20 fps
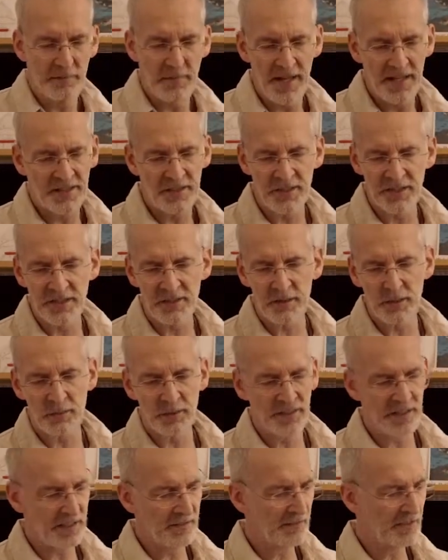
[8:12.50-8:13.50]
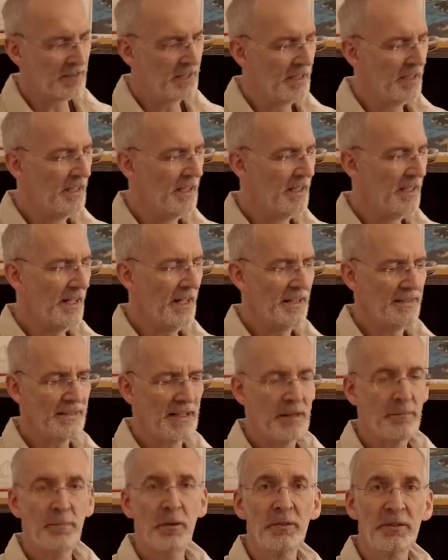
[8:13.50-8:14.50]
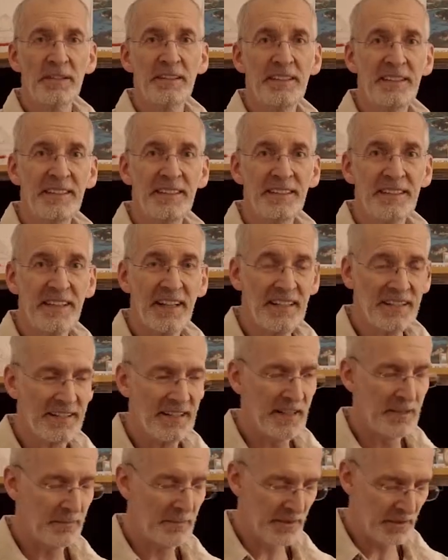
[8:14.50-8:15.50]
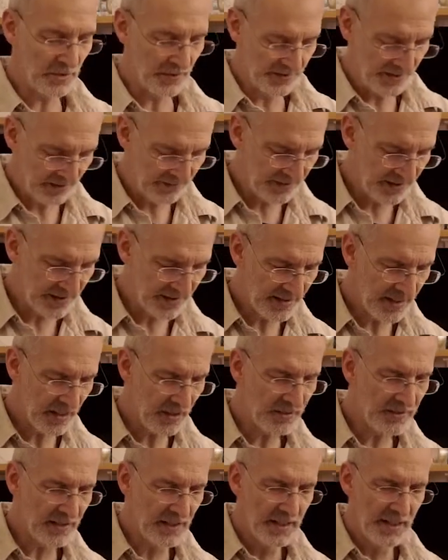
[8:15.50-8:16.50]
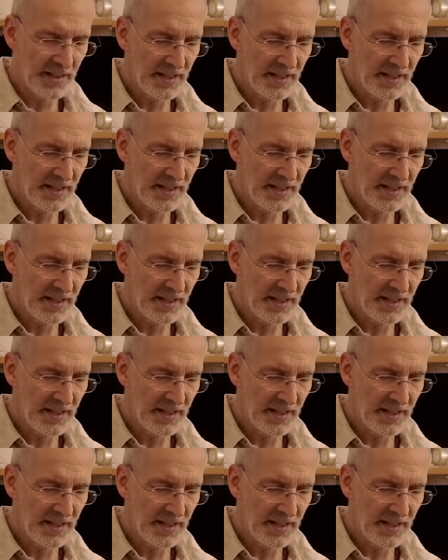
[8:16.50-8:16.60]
bed sheet or whatever, and I put it inside there because I figured out